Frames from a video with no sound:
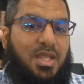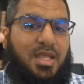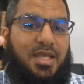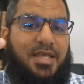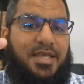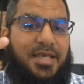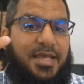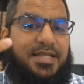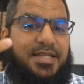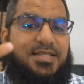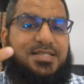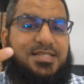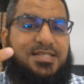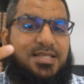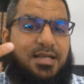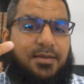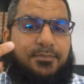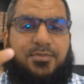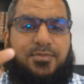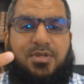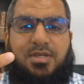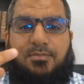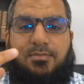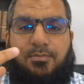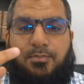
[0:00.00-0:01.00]
get
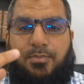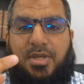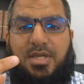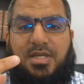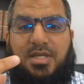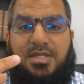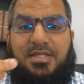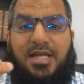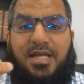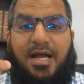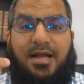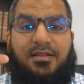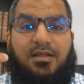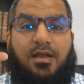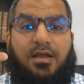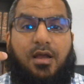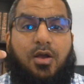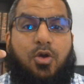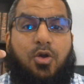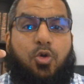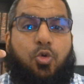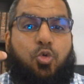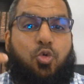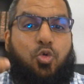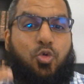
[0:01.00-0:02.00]
something big done
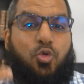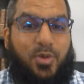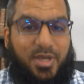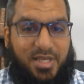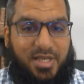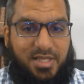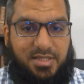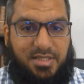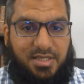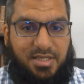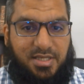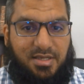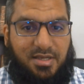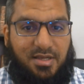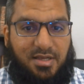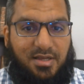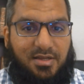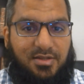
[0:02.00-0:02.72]
quickly.